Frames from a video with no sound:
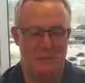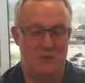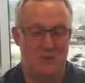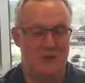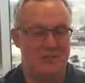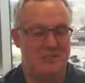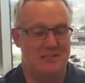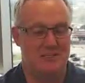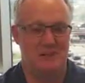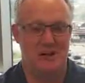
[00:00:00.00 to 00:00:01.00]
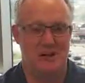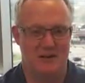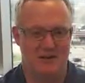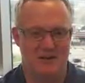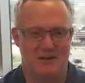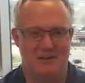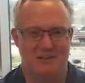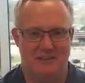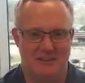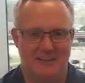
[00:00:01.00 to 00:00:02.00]
sure it's pronounced
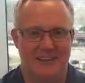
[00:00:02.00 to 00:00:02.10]
definitely.